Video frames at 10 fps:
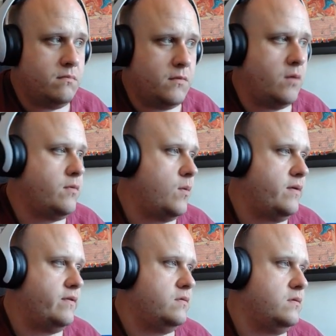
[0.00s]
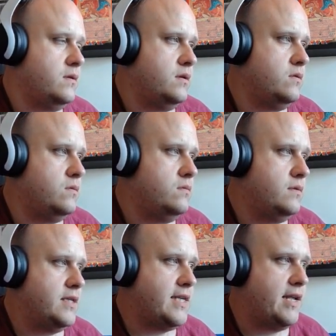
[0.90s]
Nope, no you were. Okay, cool.
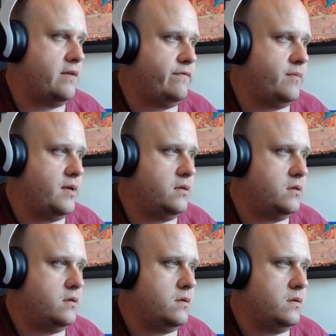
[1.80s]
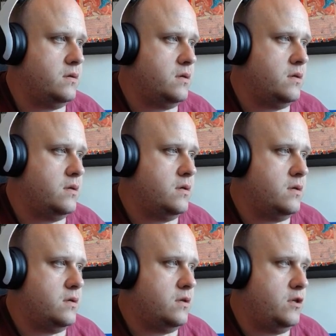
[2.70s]
Let's edit in for me.
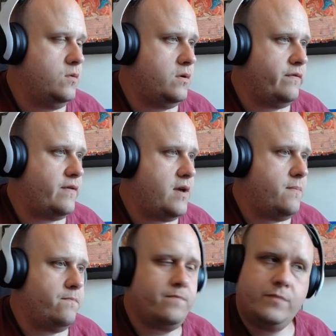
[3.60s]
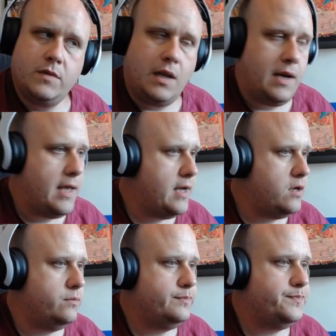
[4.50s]
You want to fight? There you go.